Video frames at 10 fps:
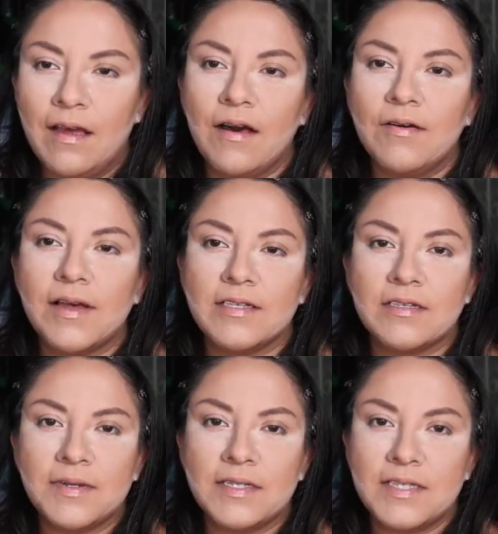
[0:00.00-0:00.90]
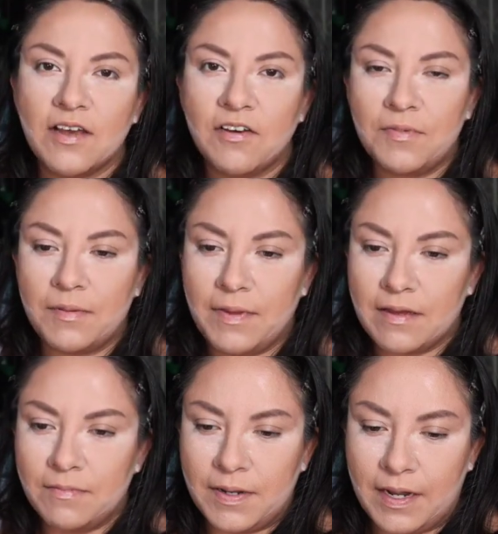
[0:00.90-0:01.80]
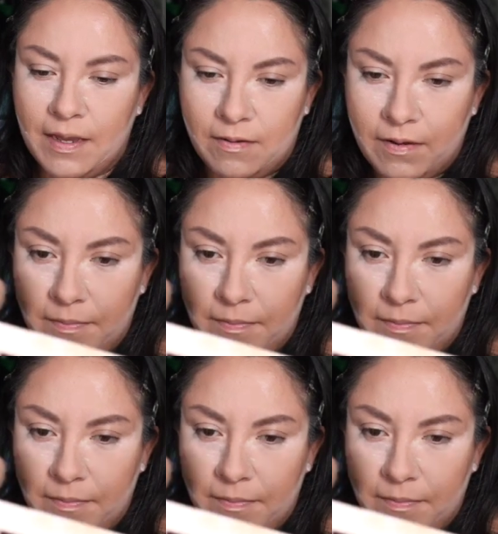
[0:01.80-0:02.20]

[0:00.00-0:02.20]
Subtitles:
Okay, so I'm gonna take off my makeup now.